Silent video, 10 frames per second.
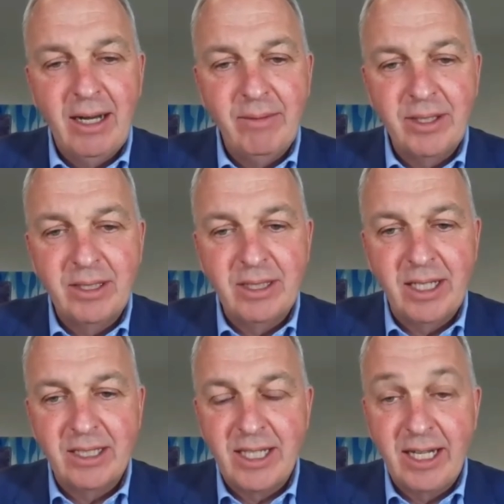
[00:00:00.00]
It
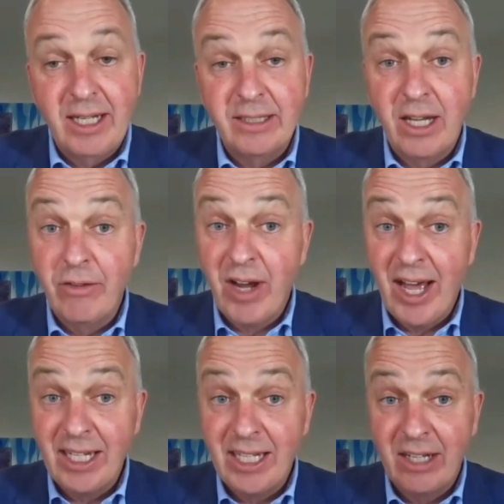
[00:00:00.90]
extends over
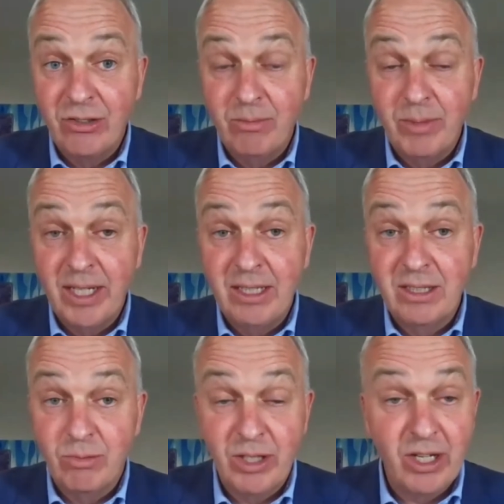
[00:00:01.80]
800
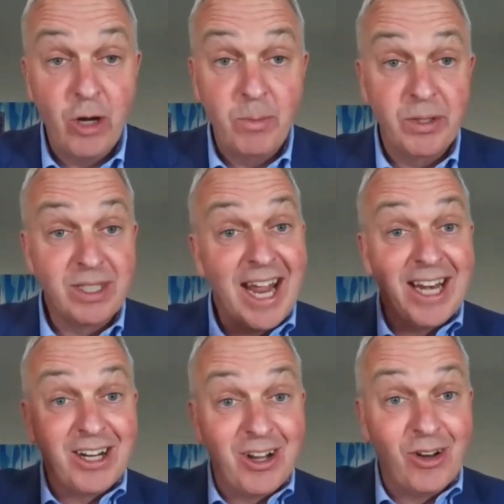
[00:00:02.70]
meters with it open
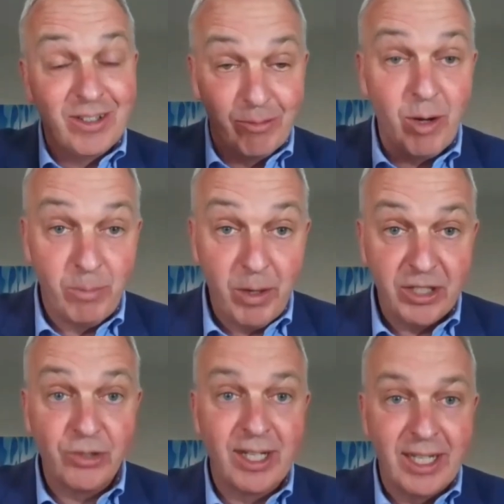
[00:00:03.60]
by
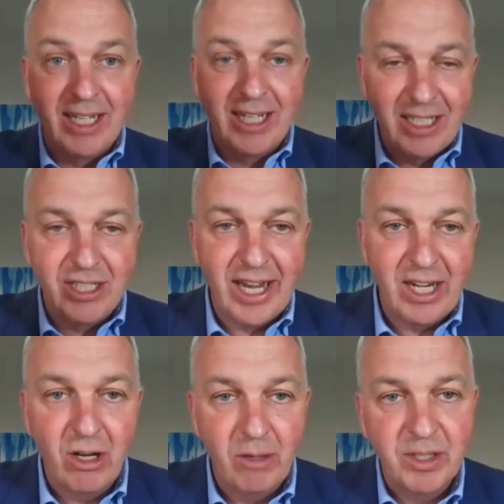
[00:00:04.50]
drilling, and then 10
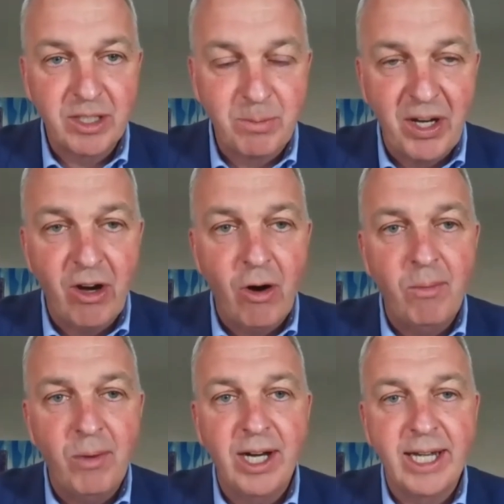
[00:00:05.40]
kilometers by old
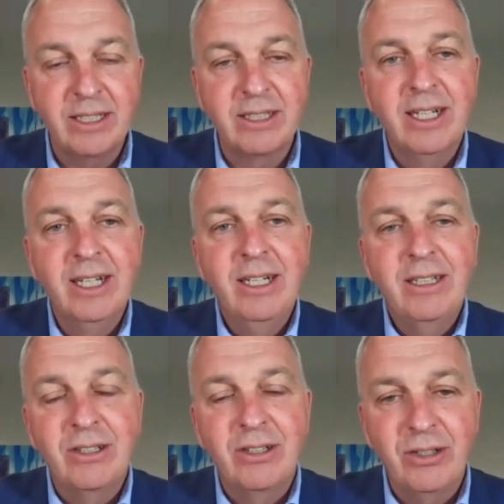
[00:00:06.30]
mines
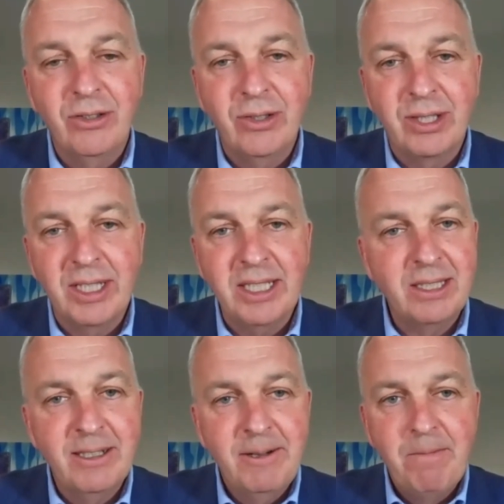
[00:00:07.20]
to the
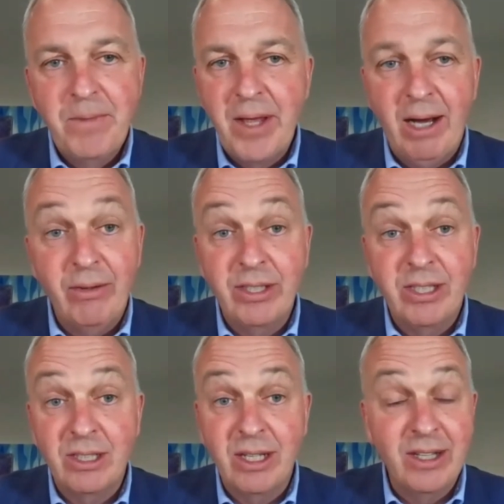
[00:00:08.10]
northeast. This
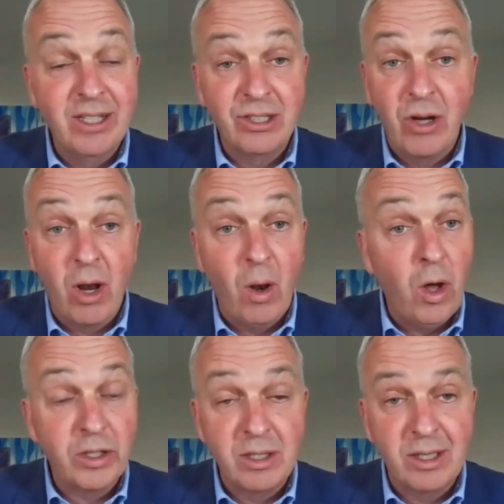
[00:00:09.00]
has got a
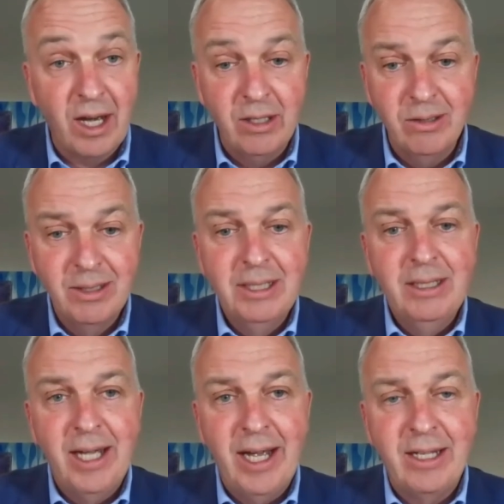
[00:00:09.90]
lot to go.
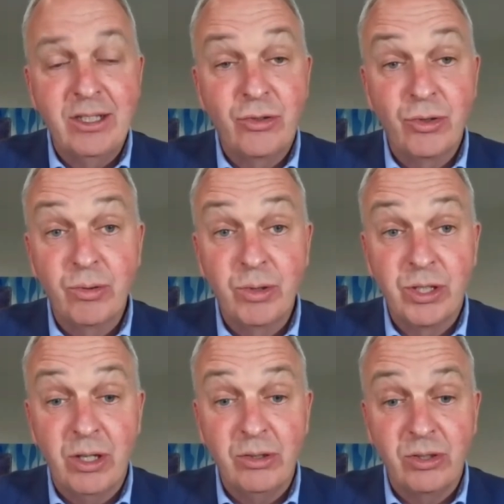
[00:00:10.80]
And the drill
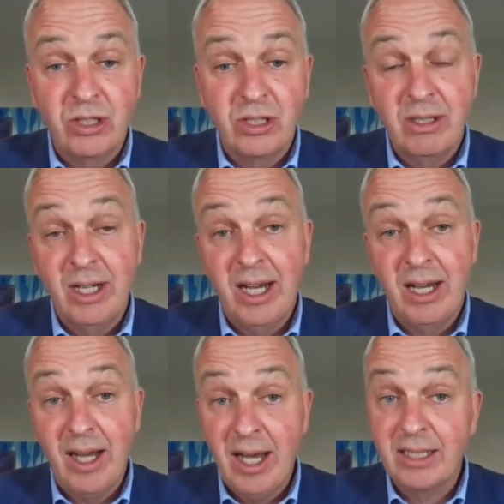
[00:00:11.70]
results
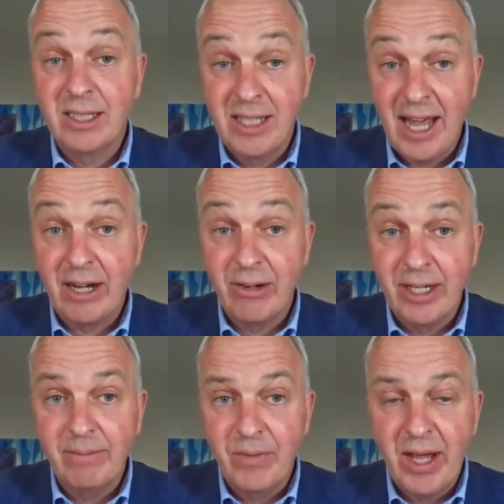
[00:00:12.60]
are staggering.